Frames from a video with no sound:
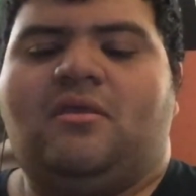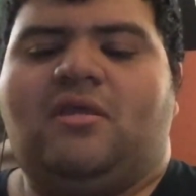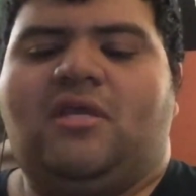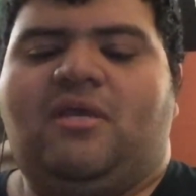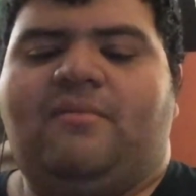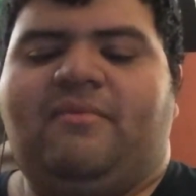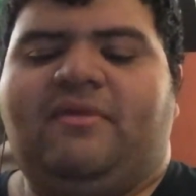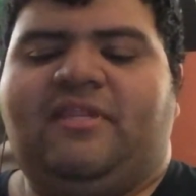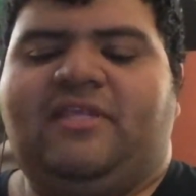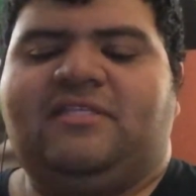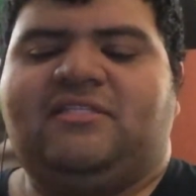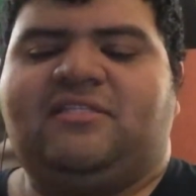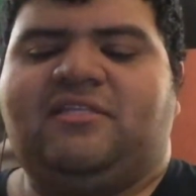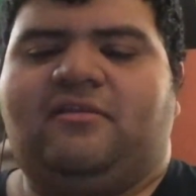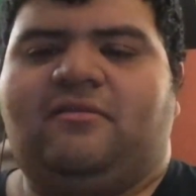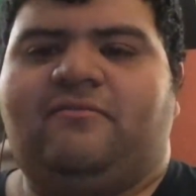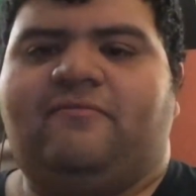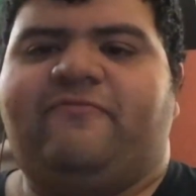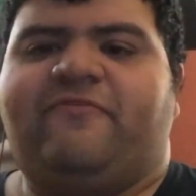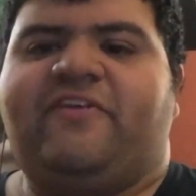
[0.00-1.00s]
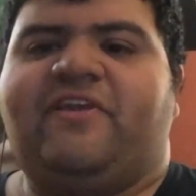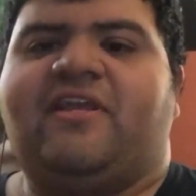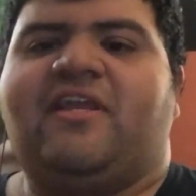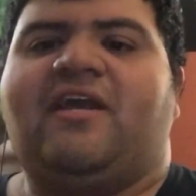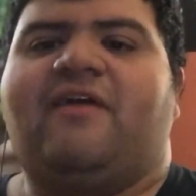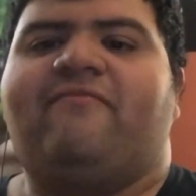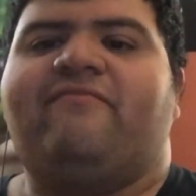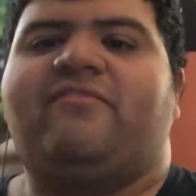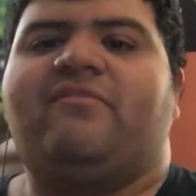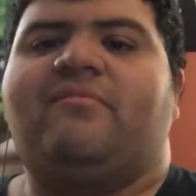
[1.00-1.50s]
I mean, they still fit
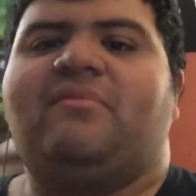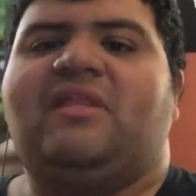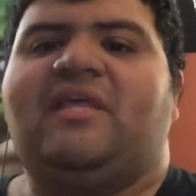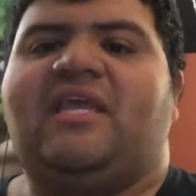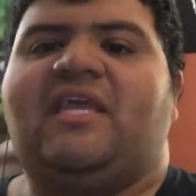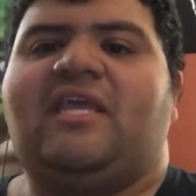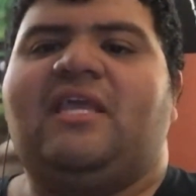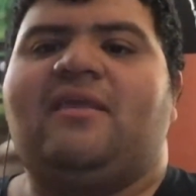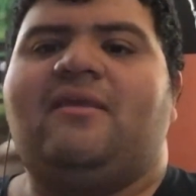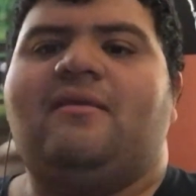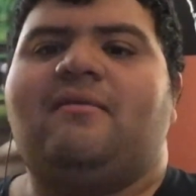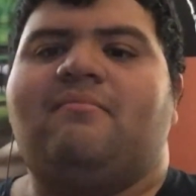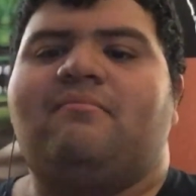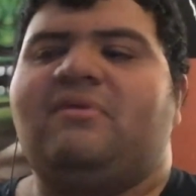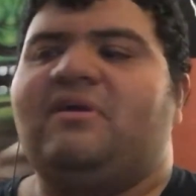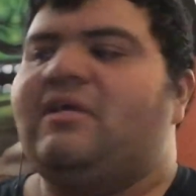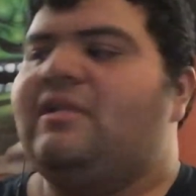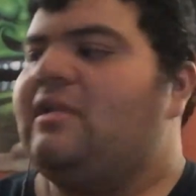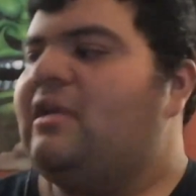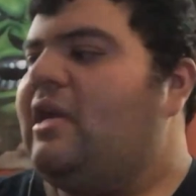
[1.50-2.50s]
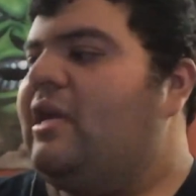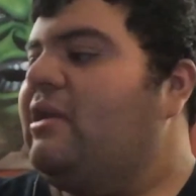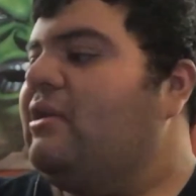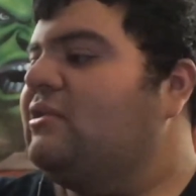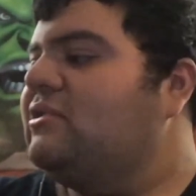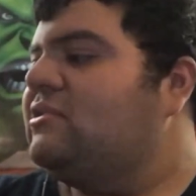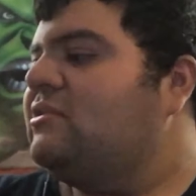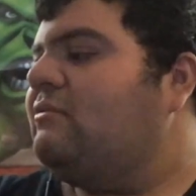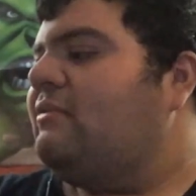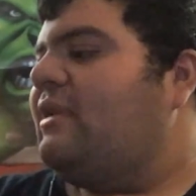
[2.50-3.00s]
comfortably, but I
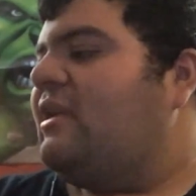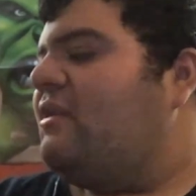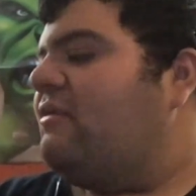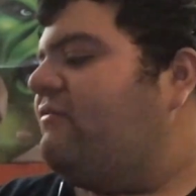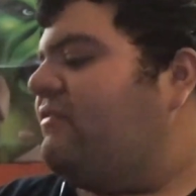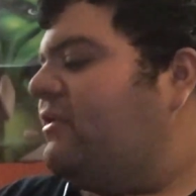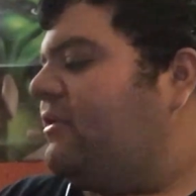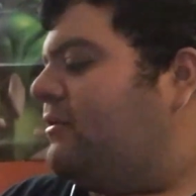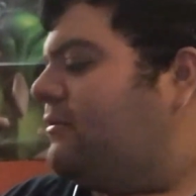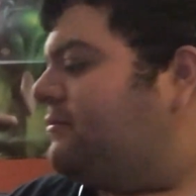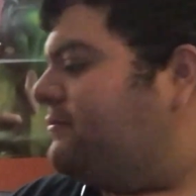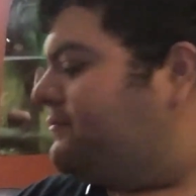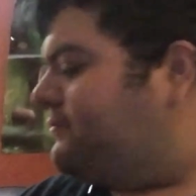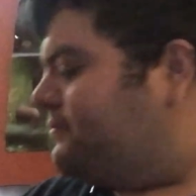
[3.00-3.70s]
also have a